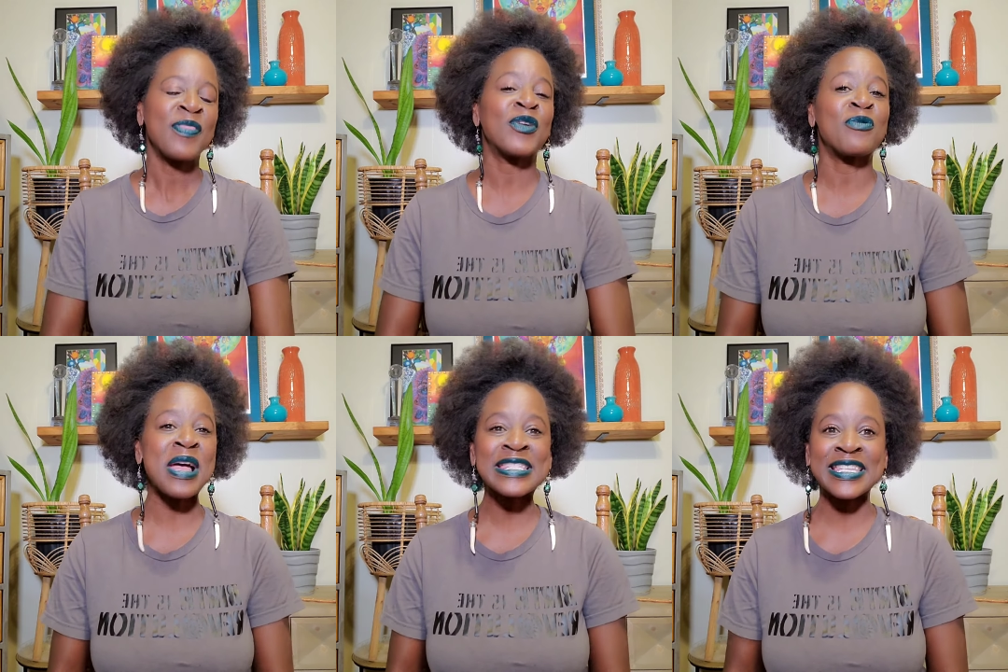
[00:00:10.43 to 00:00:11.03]
The
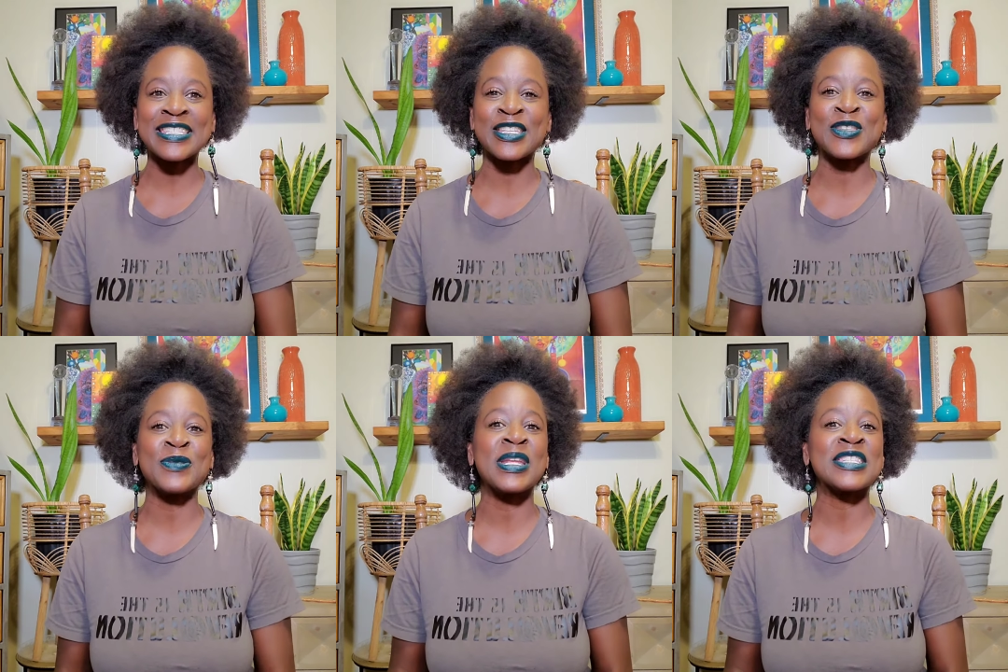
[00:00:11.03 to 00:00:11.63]
R.E.S.T.
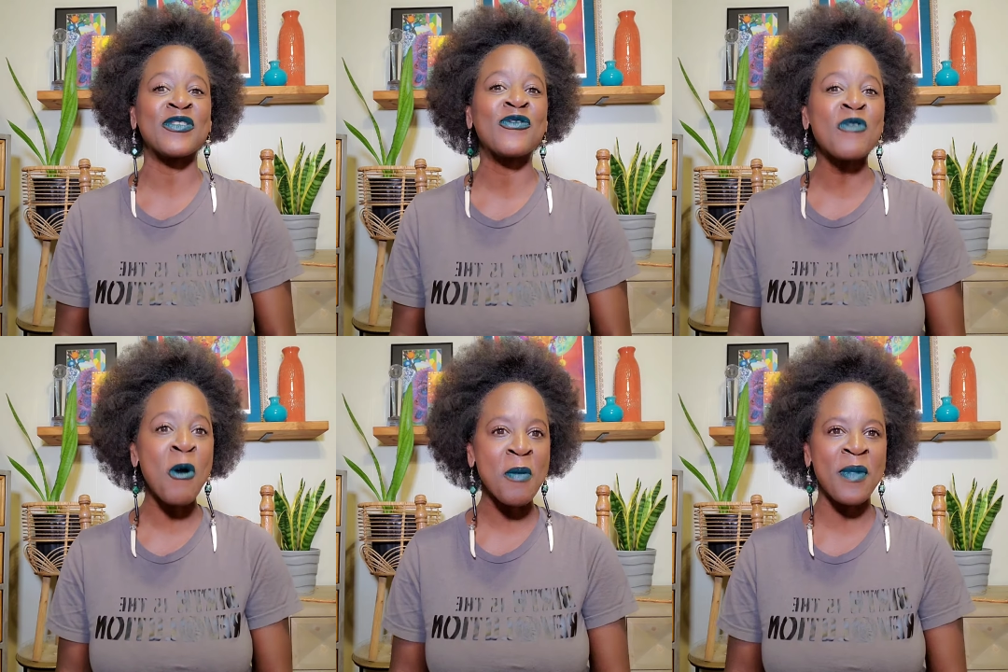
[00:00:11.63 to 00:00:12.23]
Institute is a
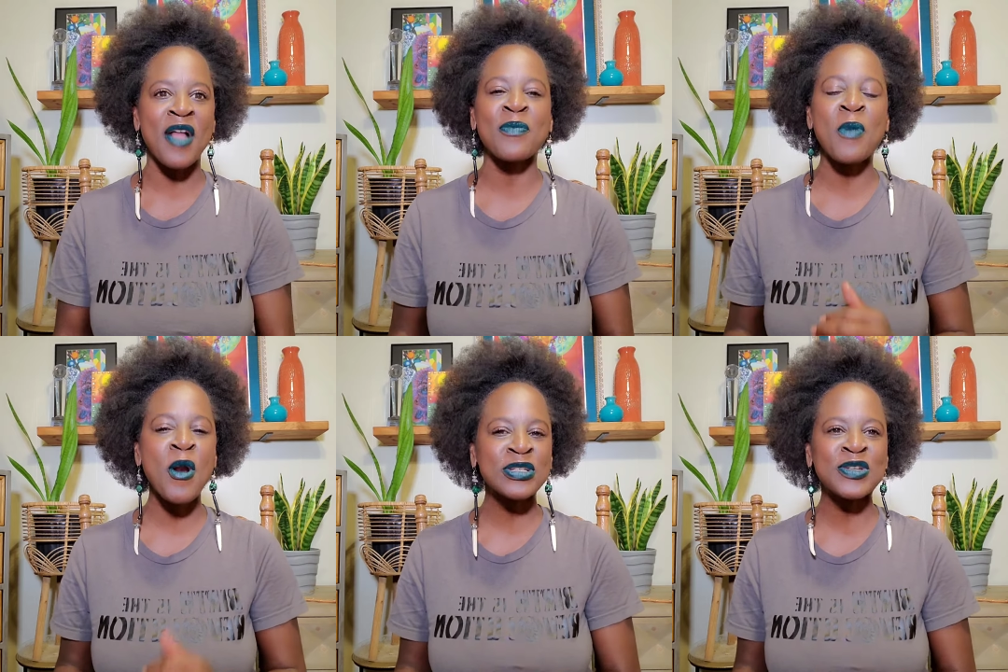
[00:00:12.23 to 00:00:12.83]
four-month
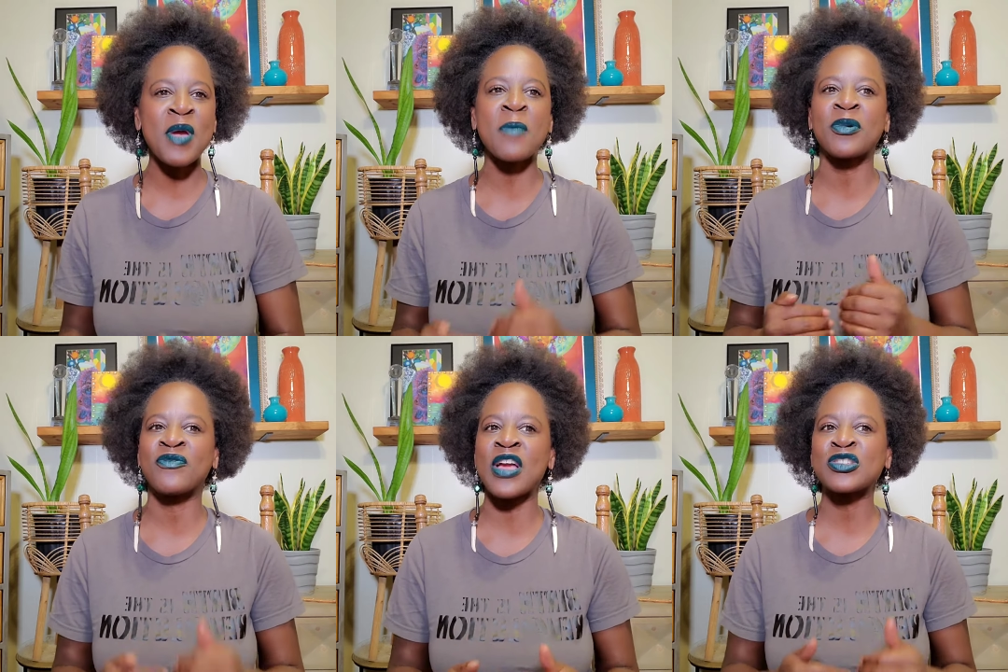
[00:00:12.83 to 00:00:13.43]
personal and
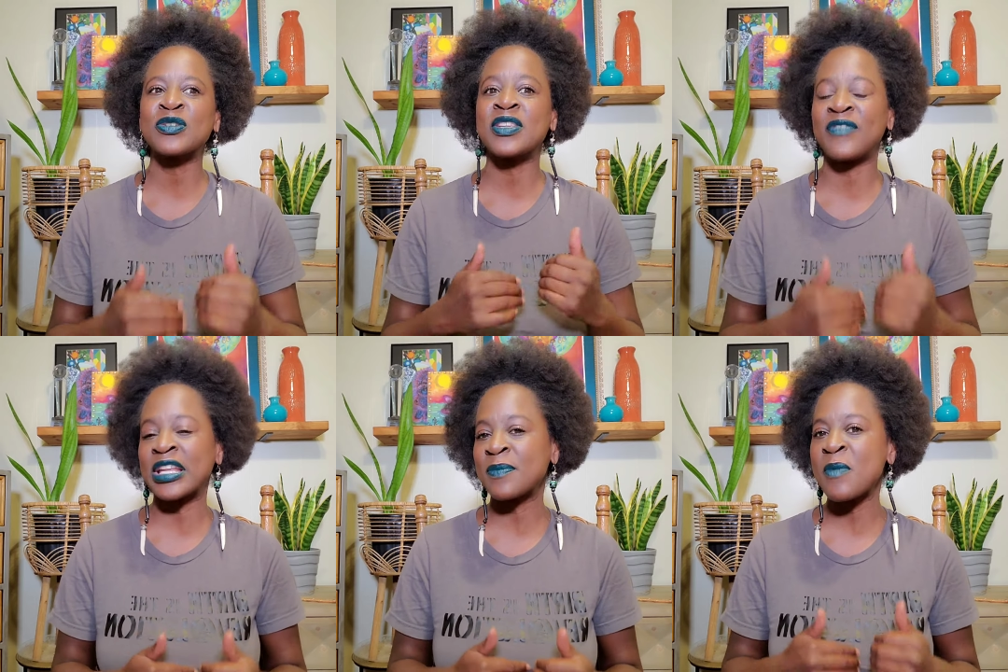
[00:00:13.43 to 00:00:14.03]
professional
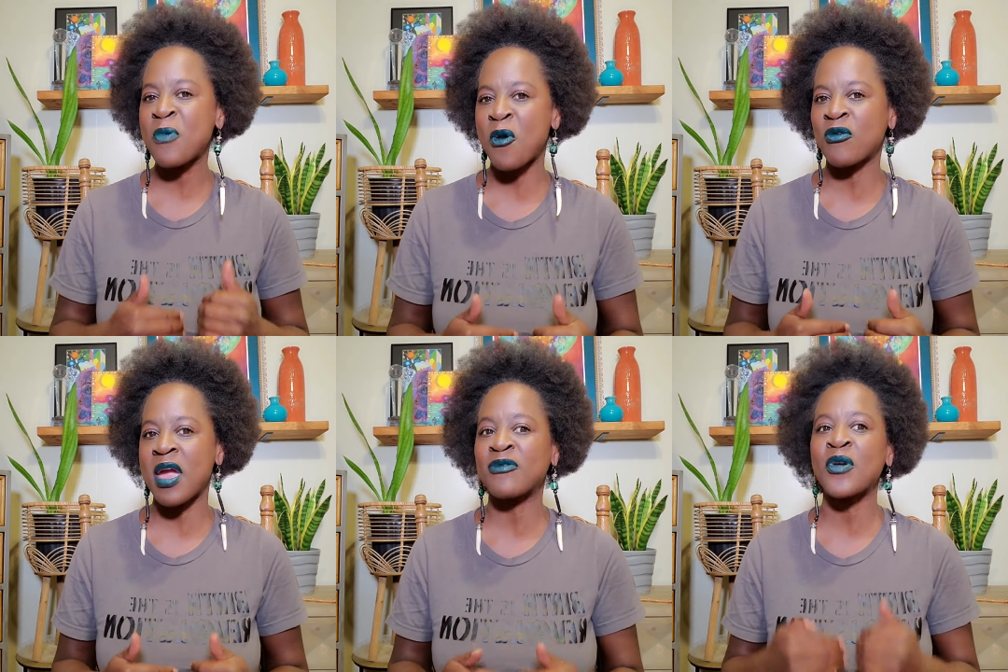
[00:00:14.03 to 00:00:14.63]
development
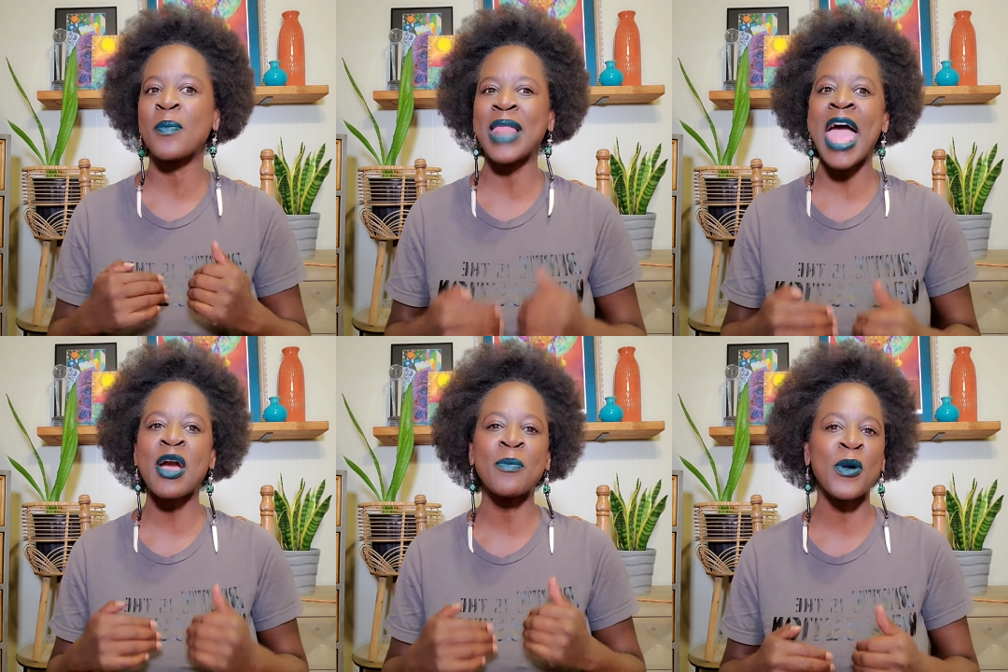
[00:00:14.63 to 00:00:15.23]
program for
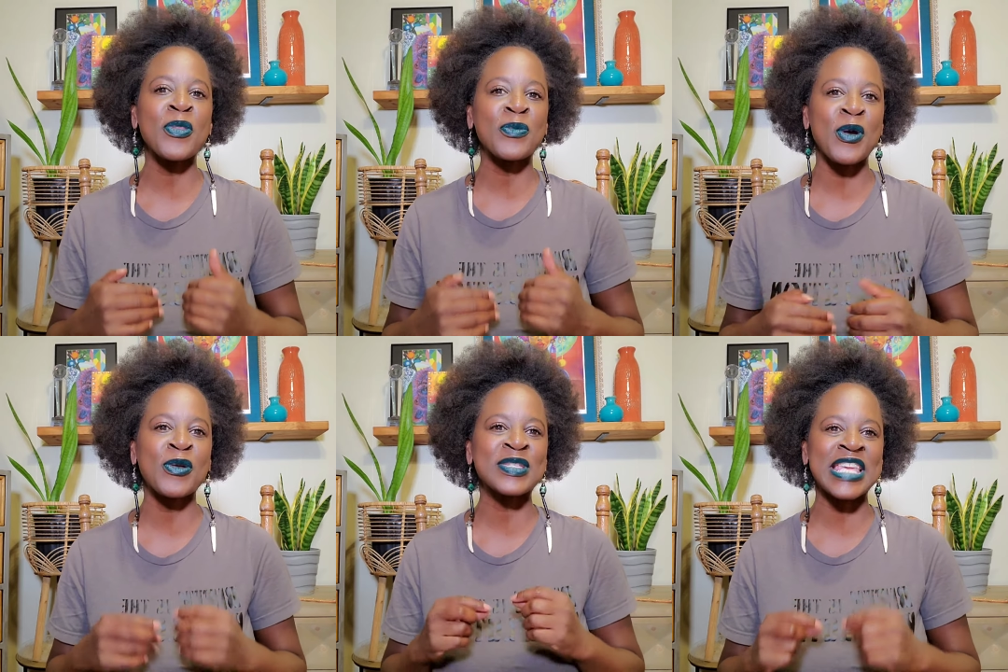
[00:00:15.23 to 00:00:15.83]
Black birth
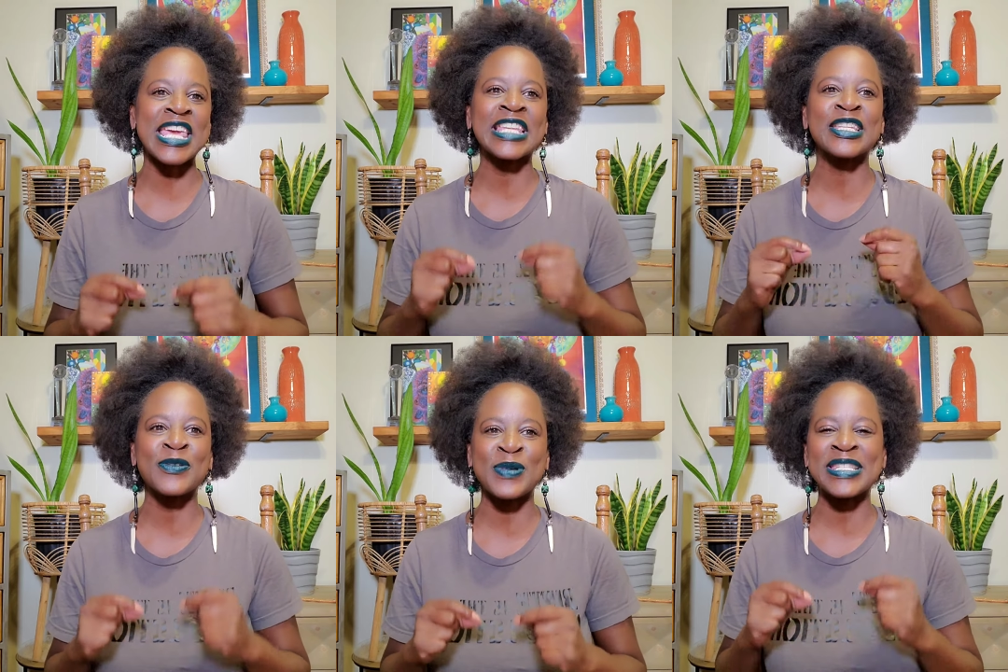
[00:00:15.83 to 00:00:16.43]
workers
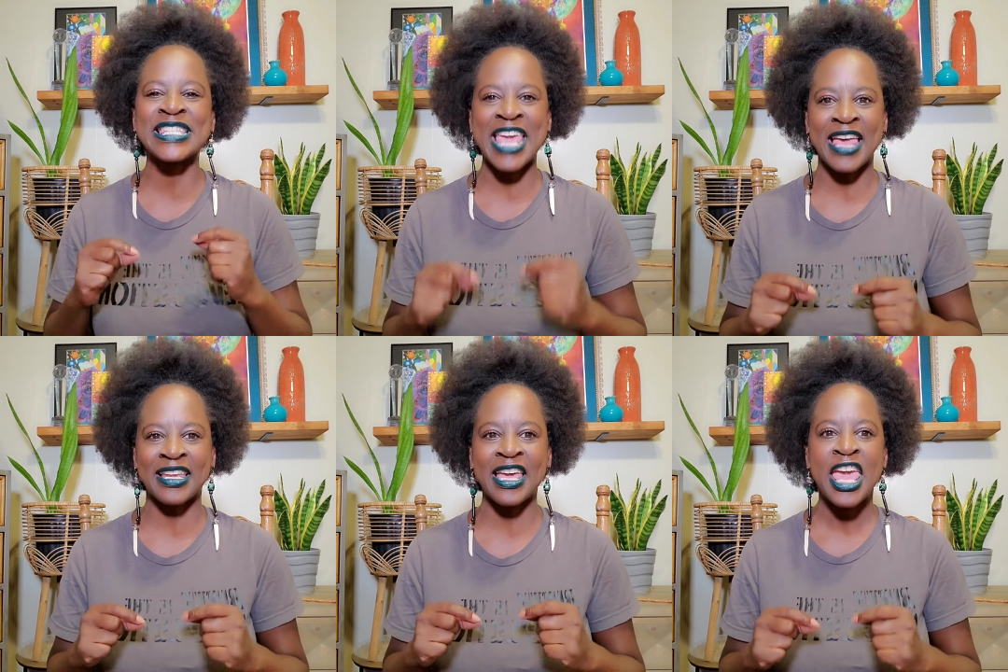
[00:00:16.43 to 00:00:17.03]
in
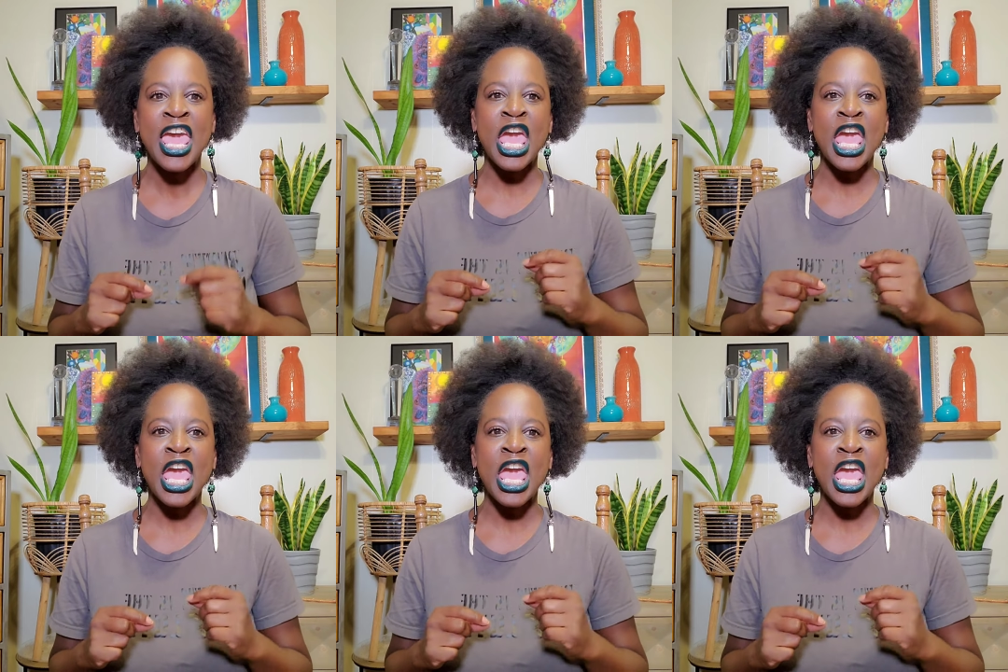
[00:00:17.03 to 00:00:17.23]
Louisiana.